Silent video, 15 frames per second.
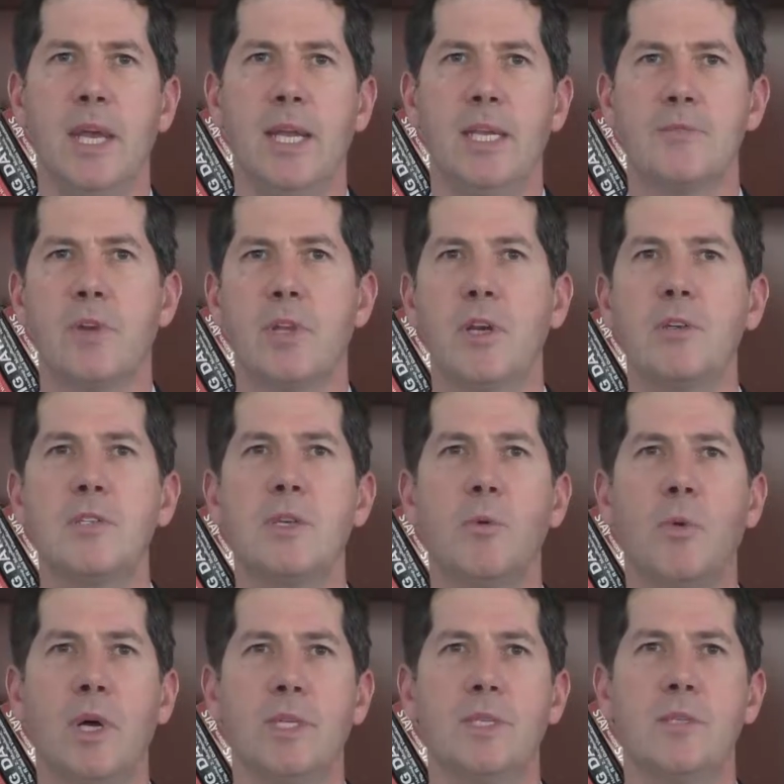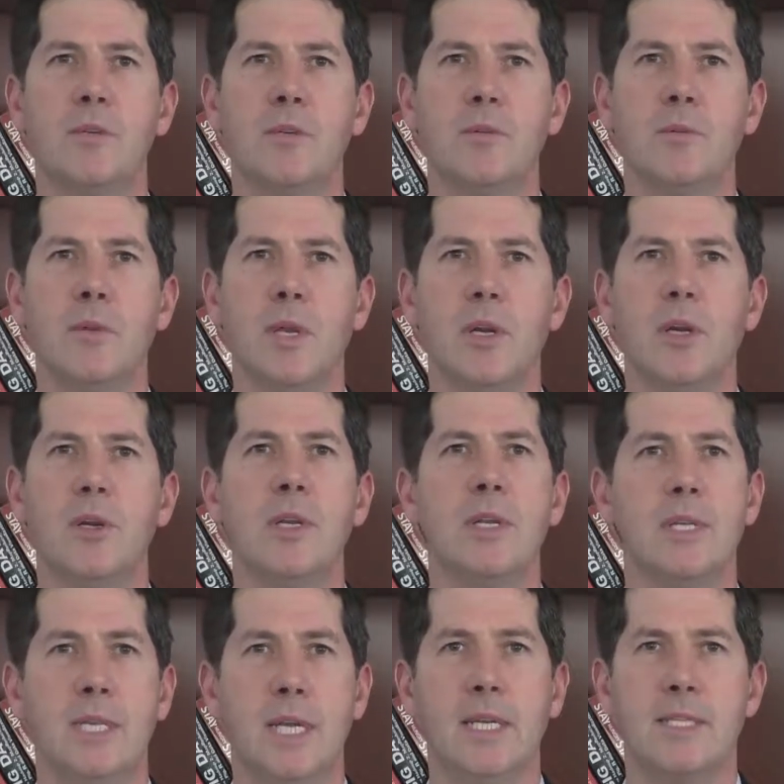It's for those that want to
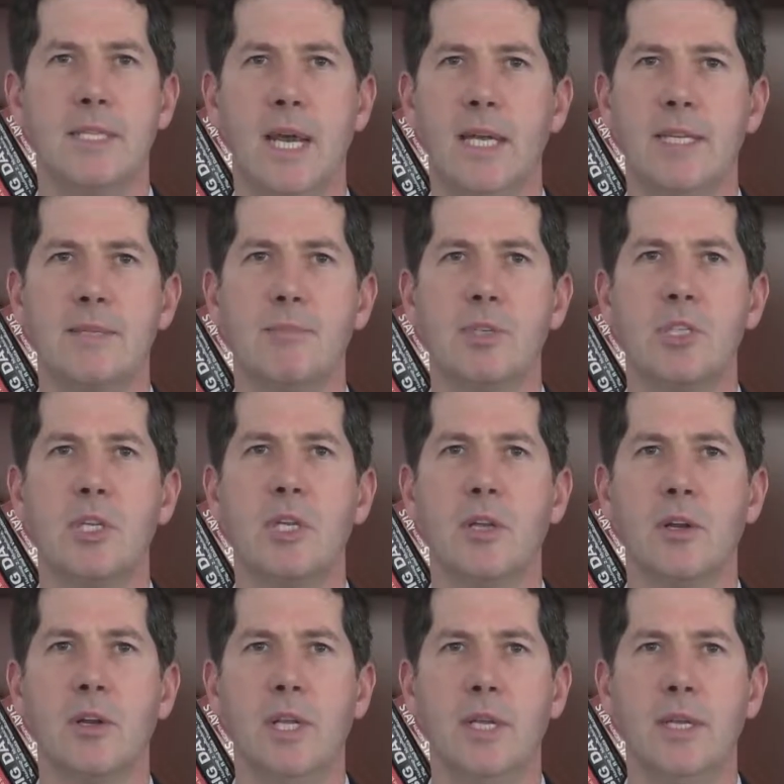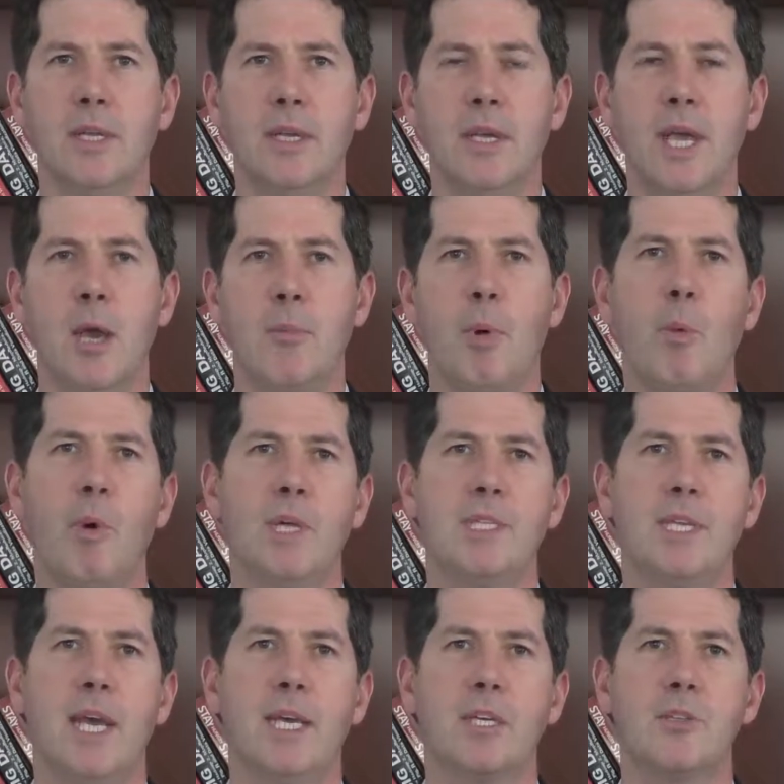learn data science and machine learning, but want
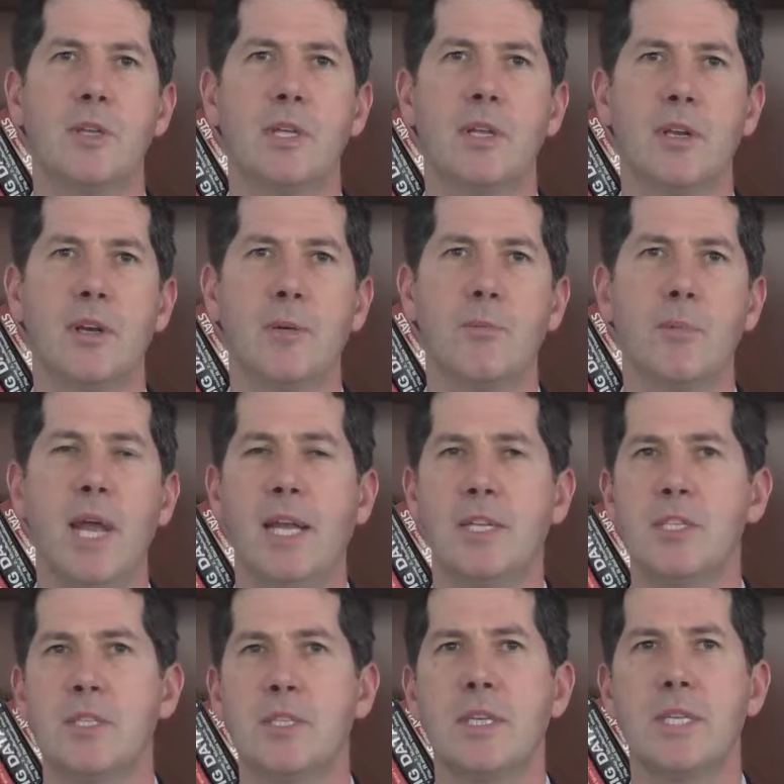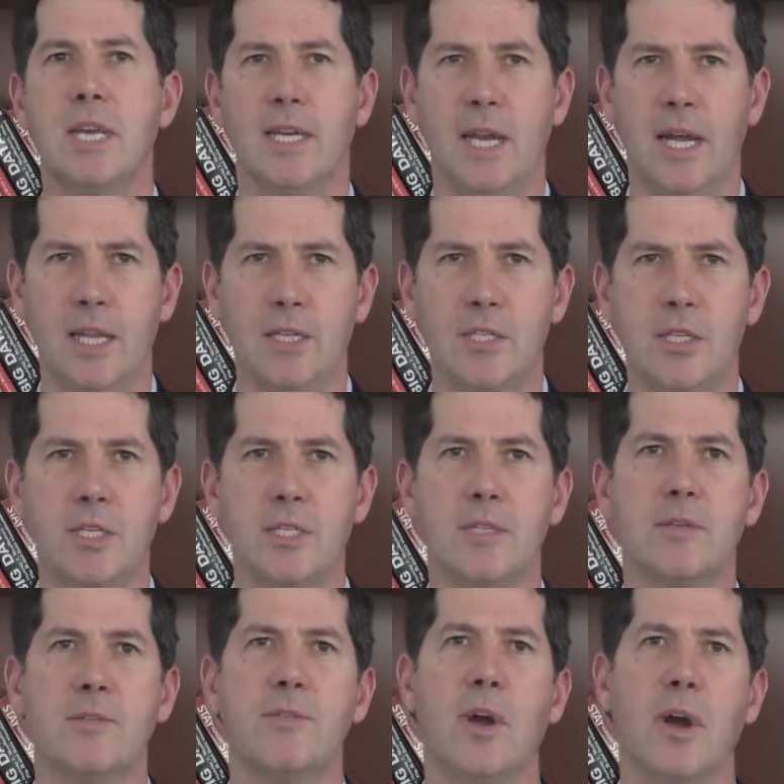to actually learn not just the technologies
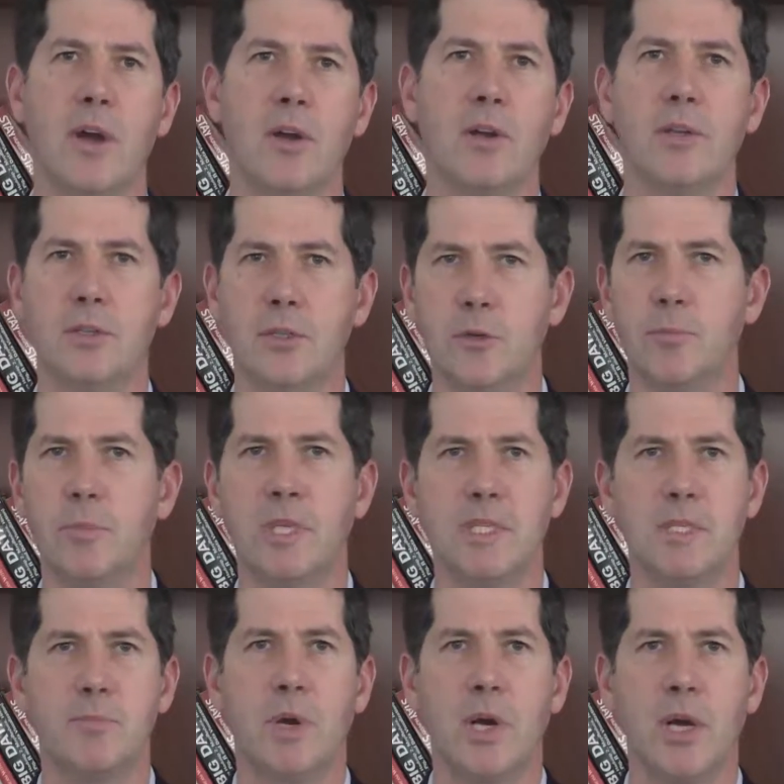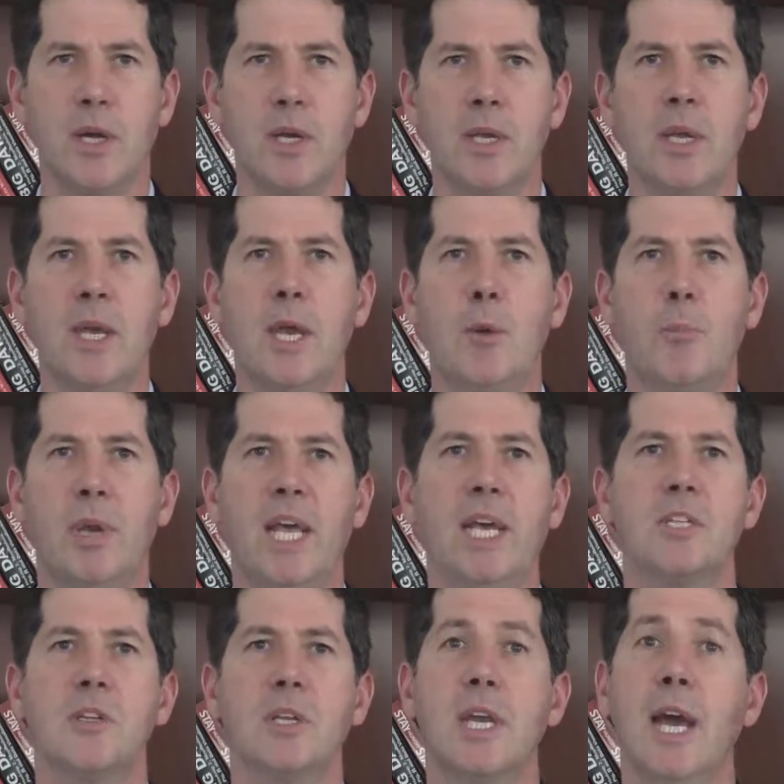of R, Hadoop, and Spark, but
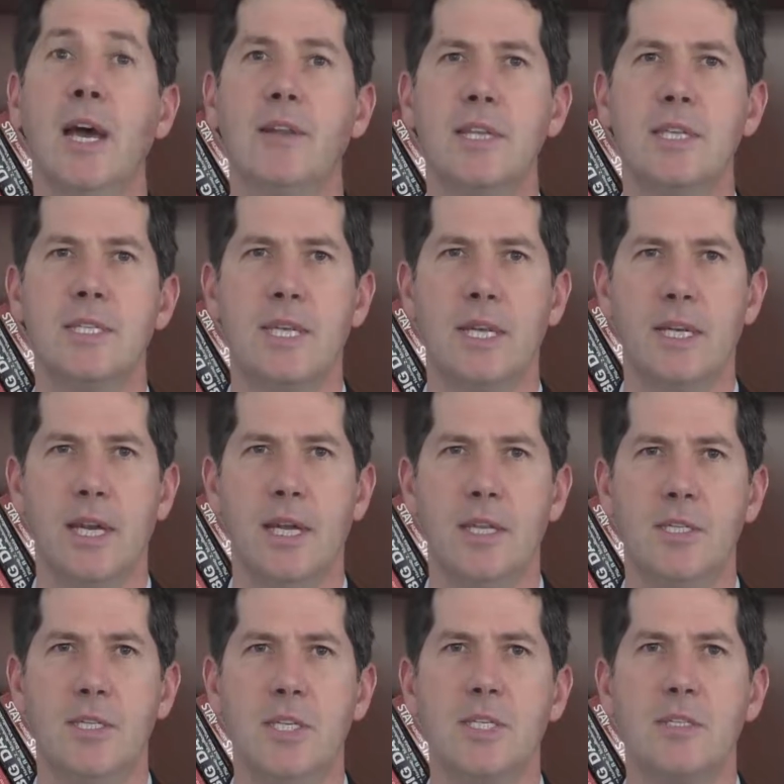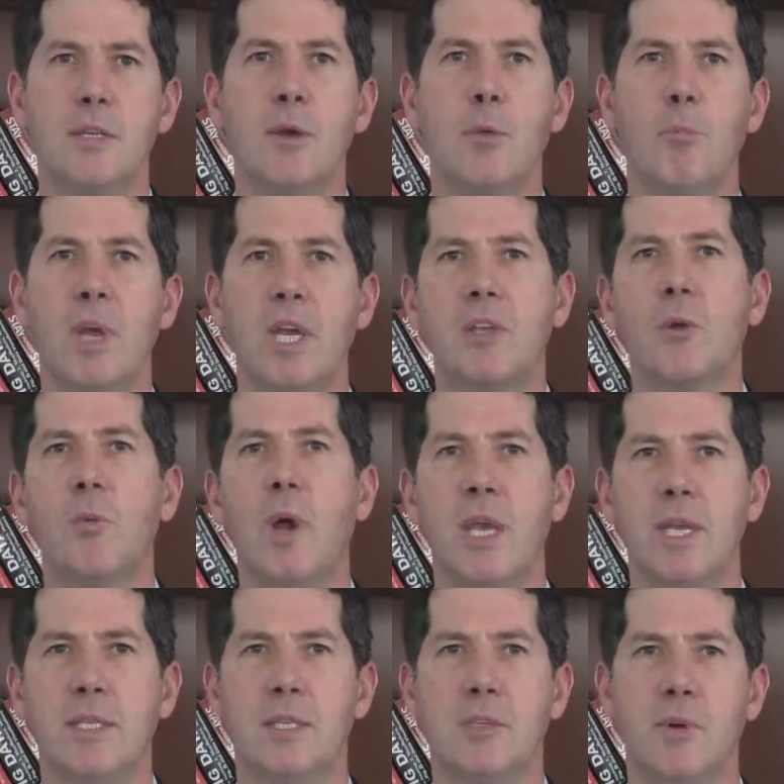actually how these technologies make their way
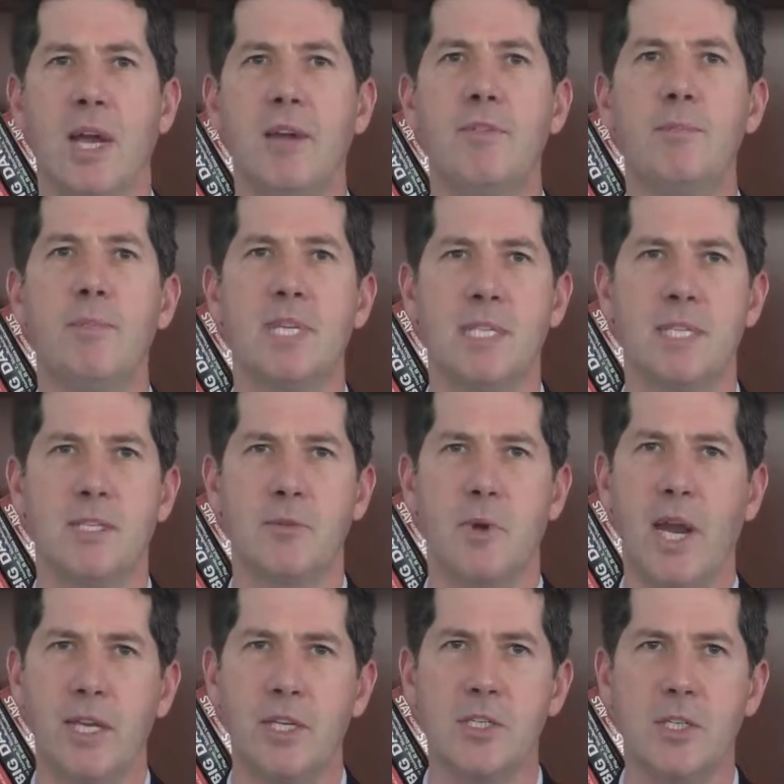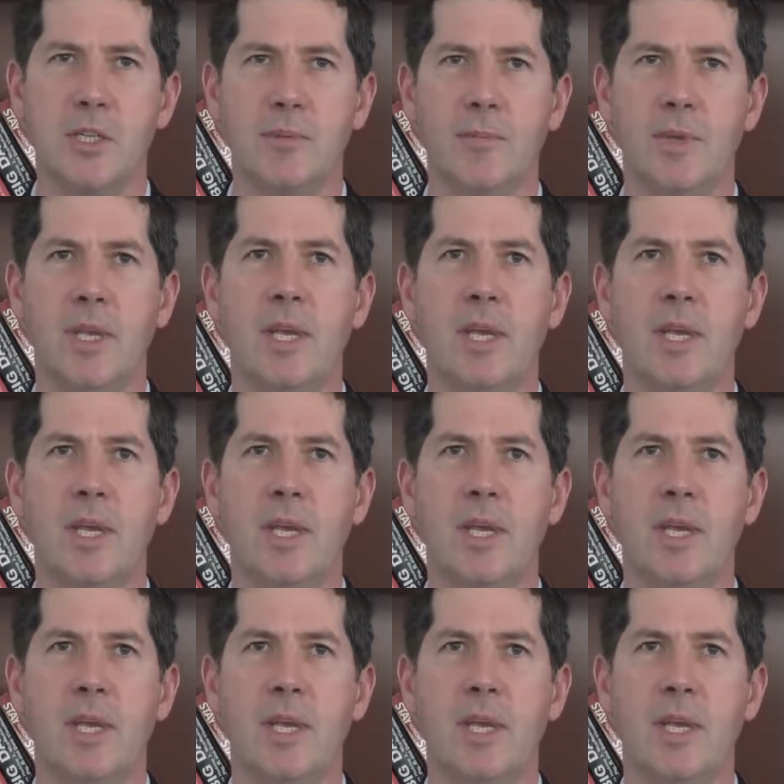into driving business strategy.